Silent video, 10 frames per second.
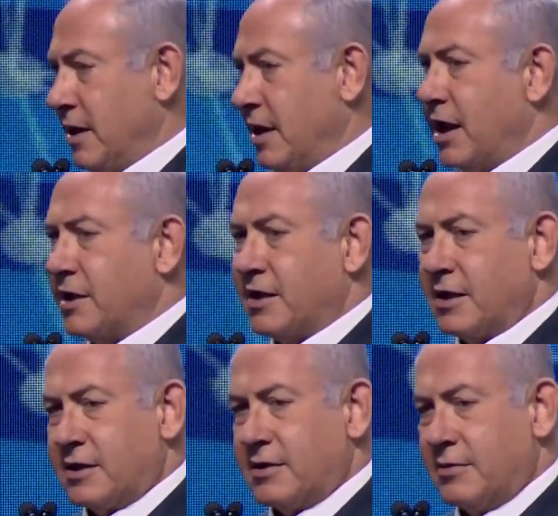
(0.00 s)
and I
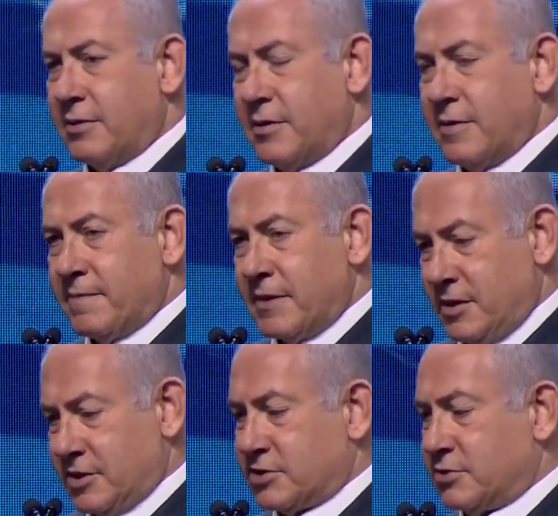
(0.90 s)
think they're
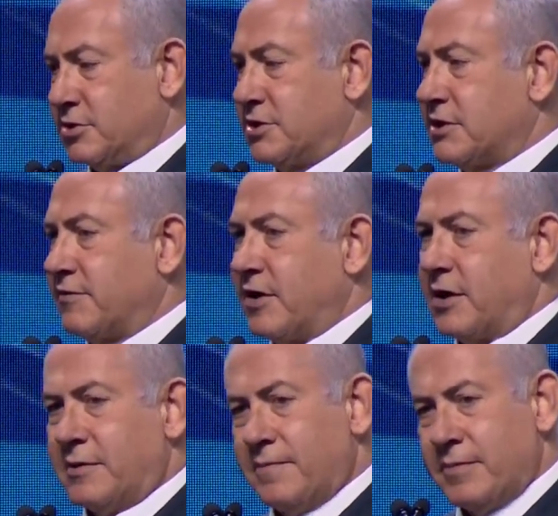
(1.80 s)
the sources of
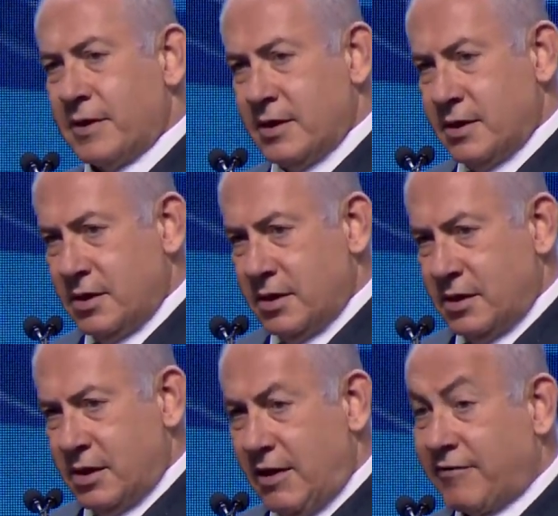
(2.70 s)
our
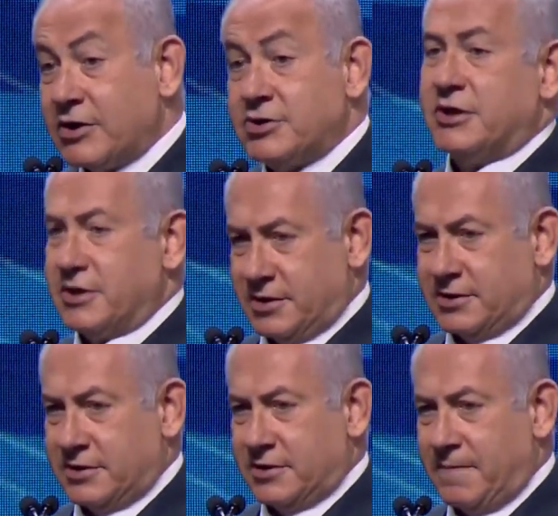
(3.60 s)

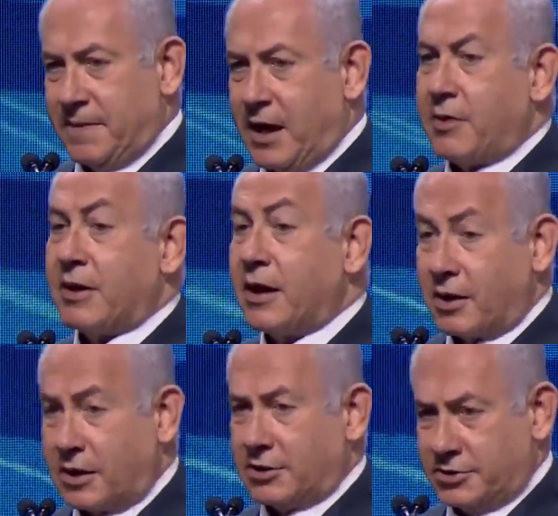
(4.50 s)
genius are in
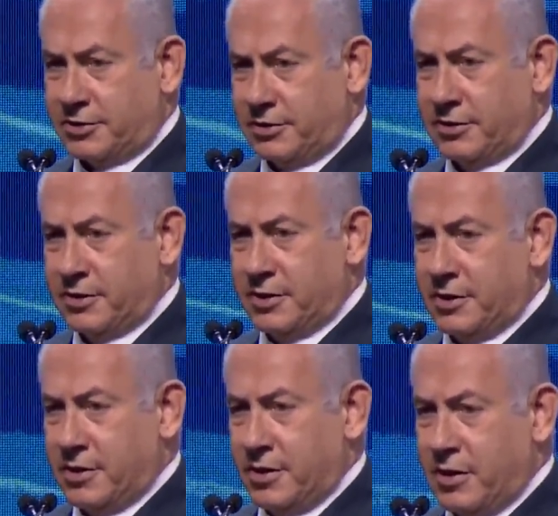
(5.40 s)
our culture.
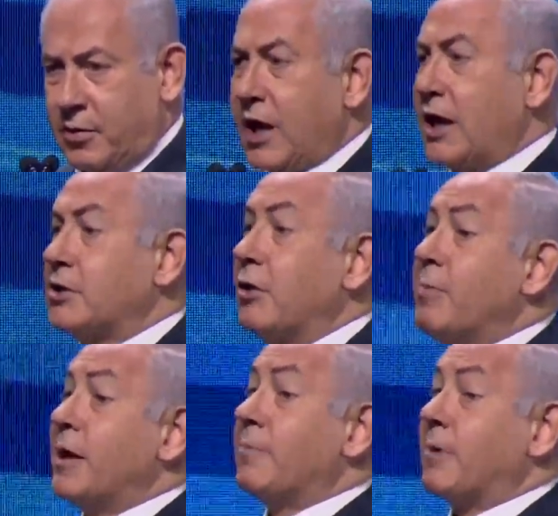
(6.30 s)
We had to
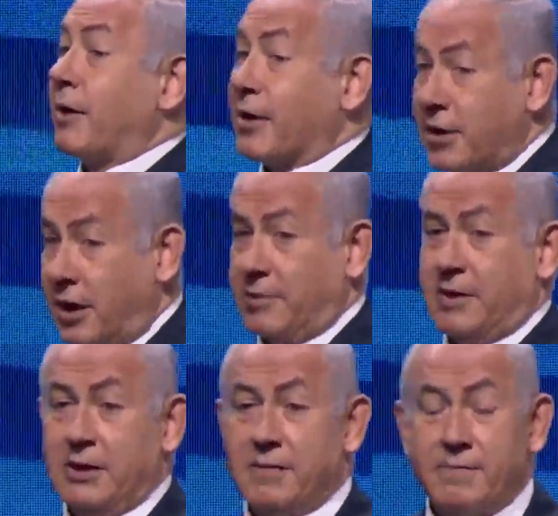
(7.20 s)
open up our
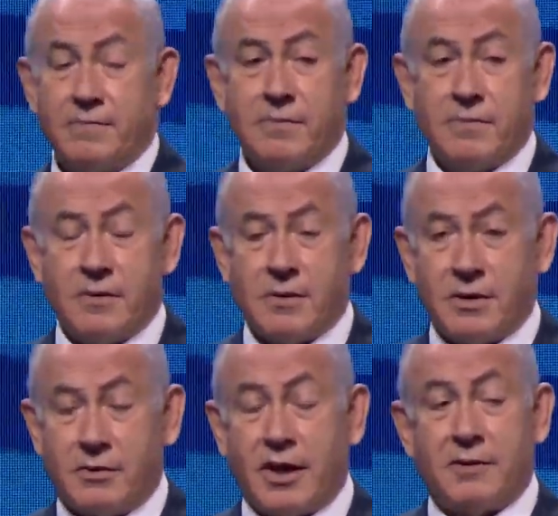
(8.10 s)
economy,
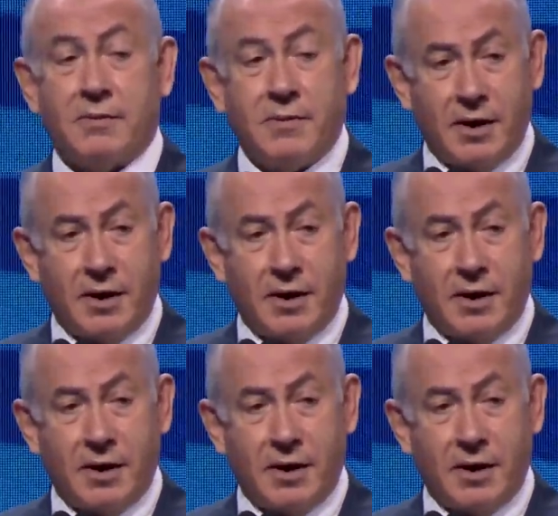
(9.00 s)
create